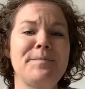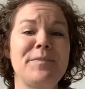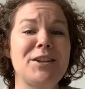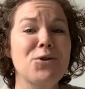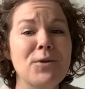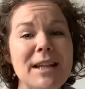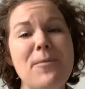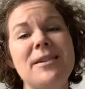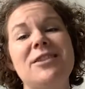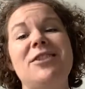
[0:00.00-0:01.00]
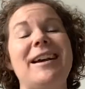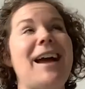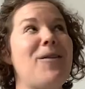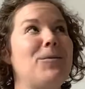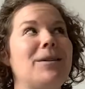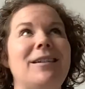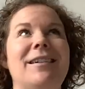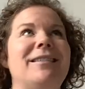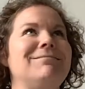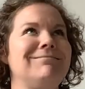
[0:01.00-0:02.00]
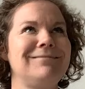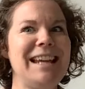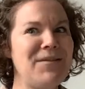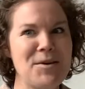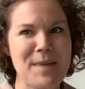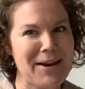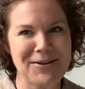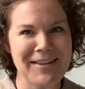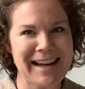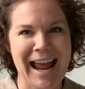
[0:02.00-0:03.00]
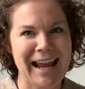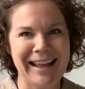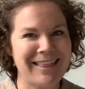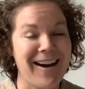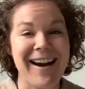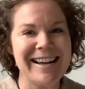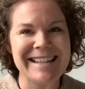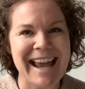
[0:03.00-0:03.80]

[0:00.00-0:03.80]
The stores I wanted to check out were even better than I thought,